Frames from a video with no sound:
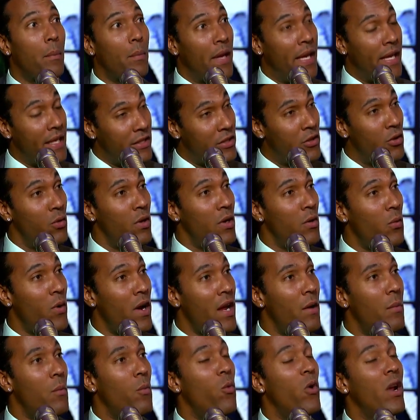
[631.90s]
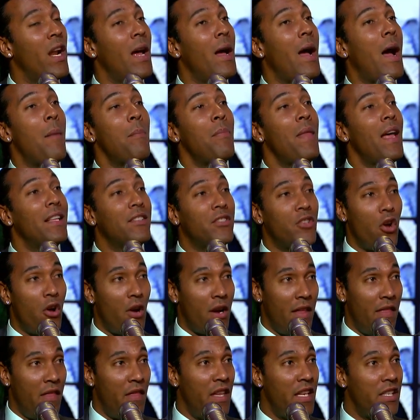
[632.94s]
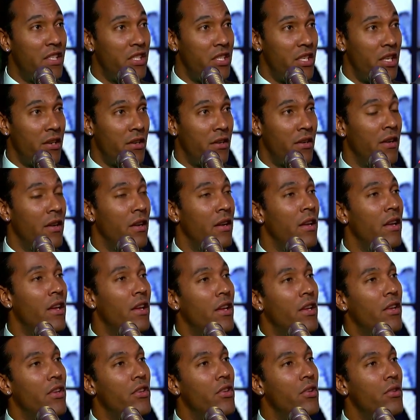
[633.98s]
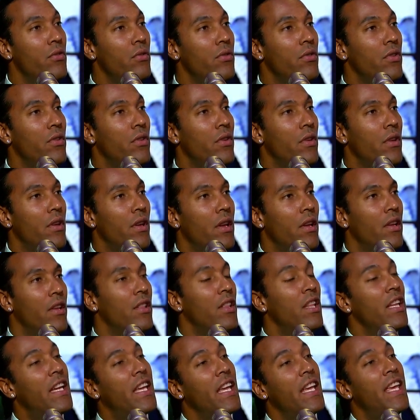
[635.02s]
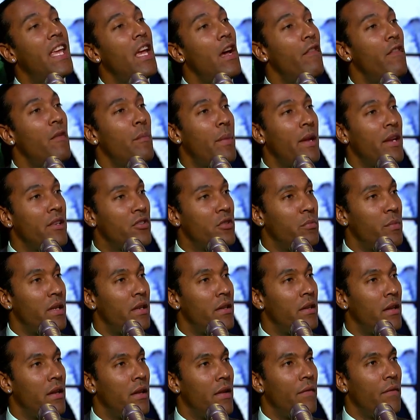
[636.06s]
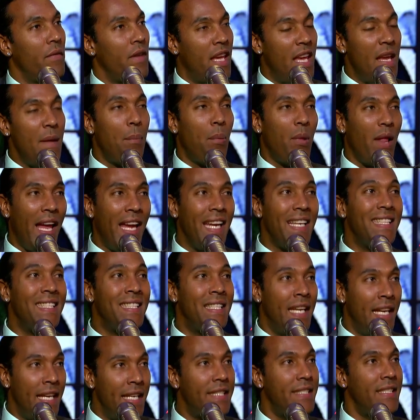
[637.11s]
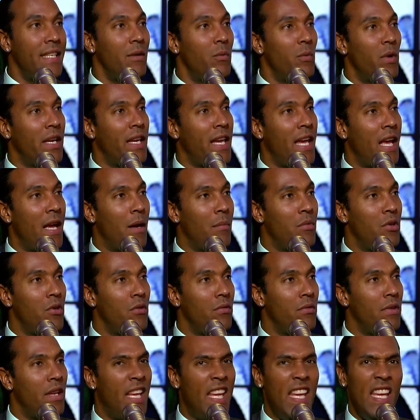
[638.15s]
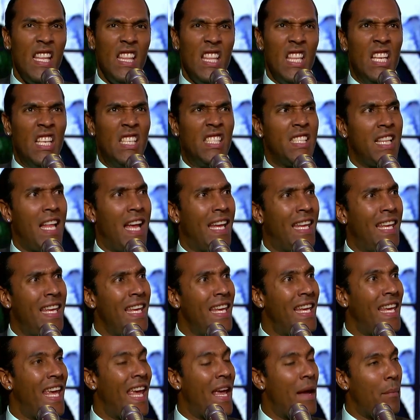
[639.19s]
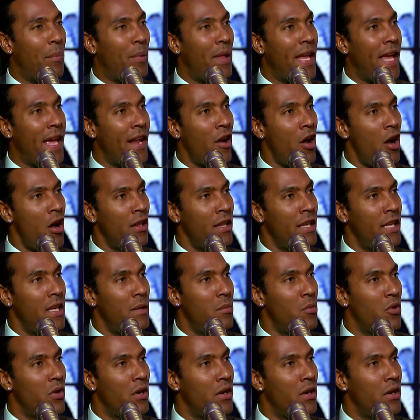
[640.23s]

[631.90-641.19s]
He's doing well. I'm not talking this year. Boy, this sounds like excuses. Look at Kelvin Benjamin. He played decent with Cam Newton. He looks like he can't play at all anymore.